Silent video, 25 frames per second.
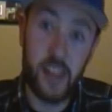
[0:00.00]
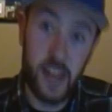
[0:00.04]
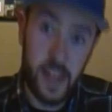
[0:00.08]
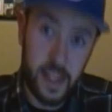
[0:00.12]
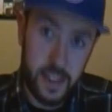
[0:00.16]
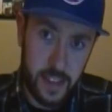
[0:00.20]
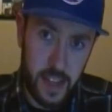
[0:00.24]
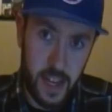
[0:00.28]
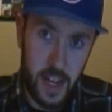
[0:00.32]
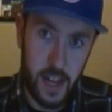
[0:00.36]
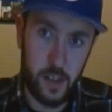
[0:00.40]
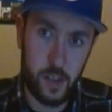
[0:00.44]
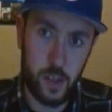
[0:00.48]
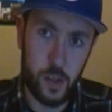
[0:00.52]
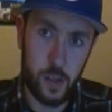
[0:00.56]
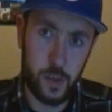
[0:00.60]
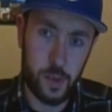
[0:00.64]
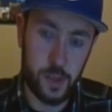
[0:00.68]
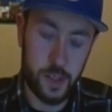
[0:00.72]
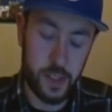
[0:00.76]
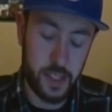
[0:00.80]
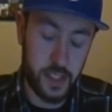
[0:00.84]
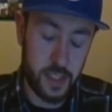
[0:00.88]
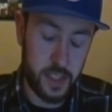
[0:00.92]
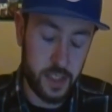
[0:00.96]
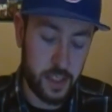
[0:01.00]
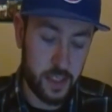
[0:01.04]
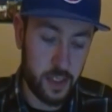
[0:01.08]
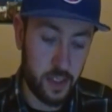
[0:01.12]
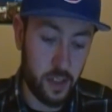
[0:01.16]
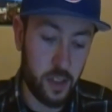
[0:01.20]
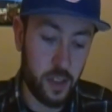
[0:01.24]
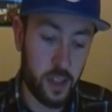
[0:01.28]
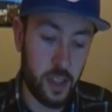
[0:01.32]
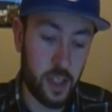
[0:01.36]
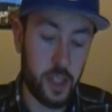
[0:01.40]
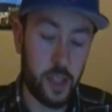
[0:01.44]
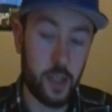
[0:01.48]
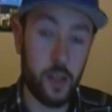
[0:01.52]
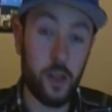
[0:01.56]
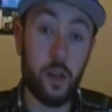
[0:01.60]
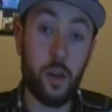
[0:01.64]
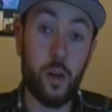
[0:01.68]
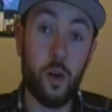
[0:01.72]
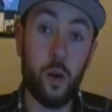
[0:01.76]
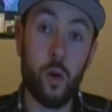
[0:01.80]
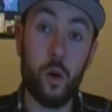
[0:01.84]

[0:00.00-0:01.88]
takedown notices on